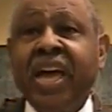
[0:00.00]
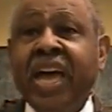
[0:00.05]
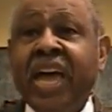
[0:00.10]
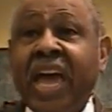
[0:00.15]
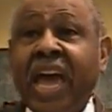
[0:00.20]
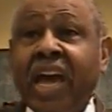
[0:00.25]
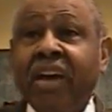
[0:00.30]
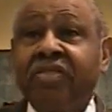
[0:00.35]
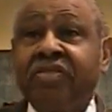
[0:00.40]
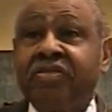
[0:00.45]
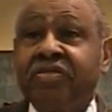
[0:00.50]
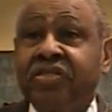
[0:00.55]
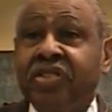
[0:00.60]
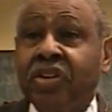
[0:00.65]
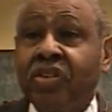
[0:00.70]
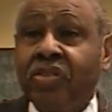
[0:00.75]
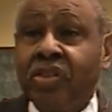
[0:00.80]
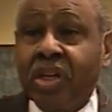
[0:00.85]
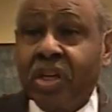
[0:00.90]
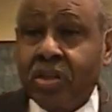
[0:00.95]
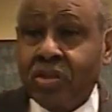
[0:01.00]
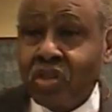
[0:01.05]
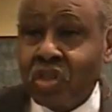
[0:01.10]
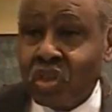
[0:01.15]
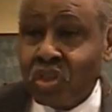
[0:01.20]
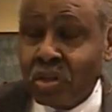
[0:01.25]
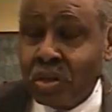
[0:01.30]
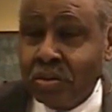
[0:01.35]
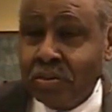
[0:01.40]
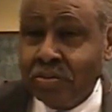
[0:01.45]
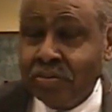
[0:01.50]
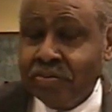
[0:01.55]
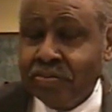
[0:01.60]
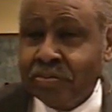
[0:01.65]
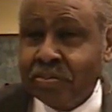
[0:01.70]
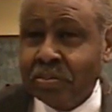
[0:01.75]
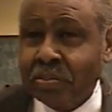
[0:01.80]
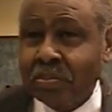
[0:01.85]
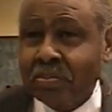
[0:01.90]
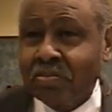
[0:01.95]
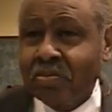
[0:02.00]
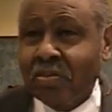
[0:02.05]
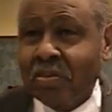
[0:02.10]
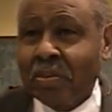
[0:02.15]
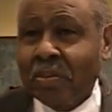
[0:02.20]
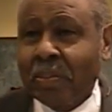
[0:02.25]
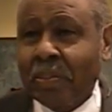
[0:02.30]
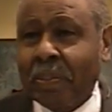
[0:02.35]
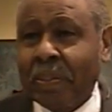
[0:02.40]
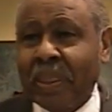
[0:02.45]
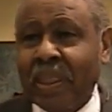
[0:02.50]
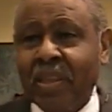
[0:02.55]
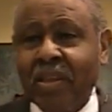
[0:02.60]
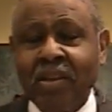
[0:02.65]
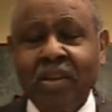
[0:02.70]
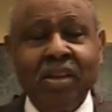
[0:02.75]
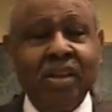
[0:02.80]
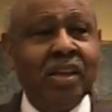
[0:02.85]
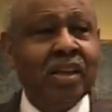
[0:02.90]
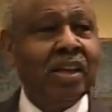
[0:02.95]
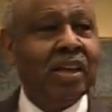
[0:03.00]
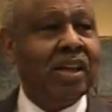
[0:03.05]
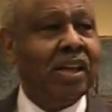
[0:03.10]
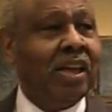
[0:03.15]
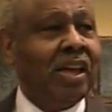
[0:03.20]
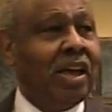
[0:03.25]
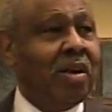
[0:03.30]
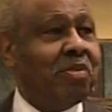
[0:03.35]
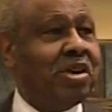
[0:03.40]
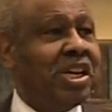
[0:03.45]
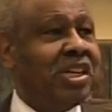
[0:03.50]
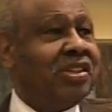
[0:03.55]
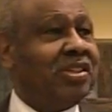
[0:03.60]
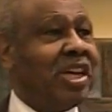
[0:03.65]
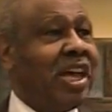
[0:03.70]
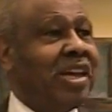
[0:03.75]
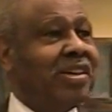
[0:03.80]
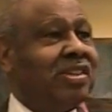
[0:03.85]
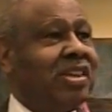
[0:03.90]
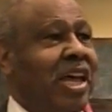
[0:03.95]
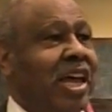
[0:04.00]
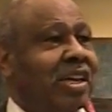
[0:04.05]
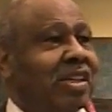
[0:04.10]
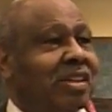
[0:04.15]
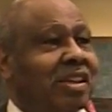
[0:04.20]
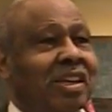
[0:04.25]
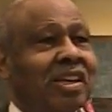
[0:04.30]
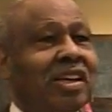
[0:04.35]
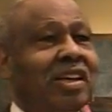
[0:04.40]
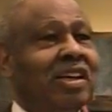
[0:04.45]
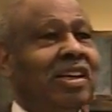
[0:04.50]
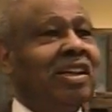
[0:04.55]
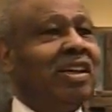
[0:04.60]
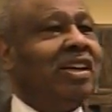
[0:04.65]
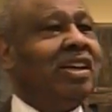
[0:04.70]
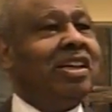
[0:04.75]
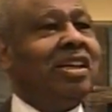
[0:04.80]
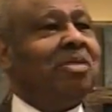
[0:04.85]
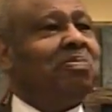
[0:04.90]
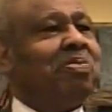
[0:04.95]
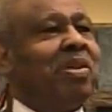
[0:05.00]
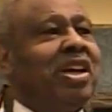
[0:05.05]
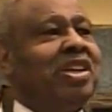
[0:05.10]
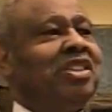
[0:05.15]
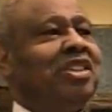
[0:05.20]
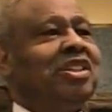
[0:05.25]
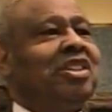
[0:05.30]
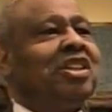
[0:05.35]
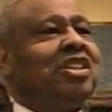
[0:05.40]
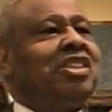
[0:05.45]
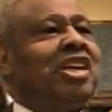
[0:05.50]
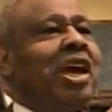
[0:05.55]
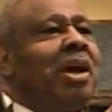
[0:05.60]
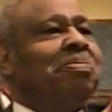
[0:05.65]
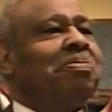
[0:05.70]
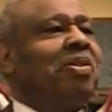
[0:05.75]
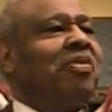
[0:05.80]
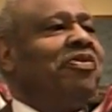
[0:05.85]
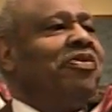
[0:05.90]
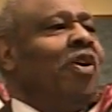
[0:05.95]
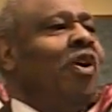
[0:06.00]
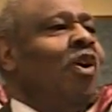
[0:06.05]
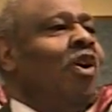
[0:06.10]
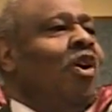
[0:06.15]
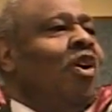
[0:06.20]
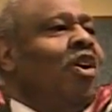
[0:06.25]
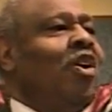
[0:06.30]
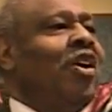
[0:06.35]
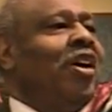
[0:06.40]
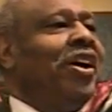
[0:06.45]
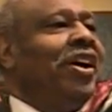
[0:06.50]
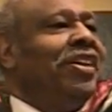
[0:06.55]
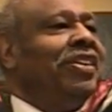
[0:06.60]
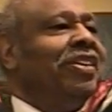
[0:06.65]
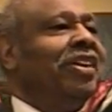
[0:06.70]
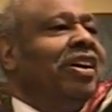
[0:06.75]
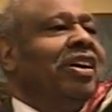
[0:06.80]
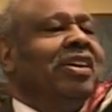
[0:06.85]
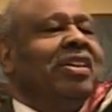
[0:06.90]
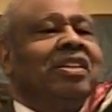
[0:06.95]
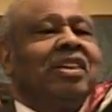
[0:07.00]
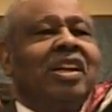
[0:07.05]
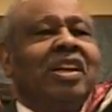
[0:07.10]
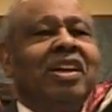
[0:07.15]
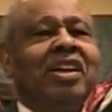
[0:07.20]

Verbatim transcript: after this. Mm-hmm. And when he says that, he brings you to chapter 4 and uh,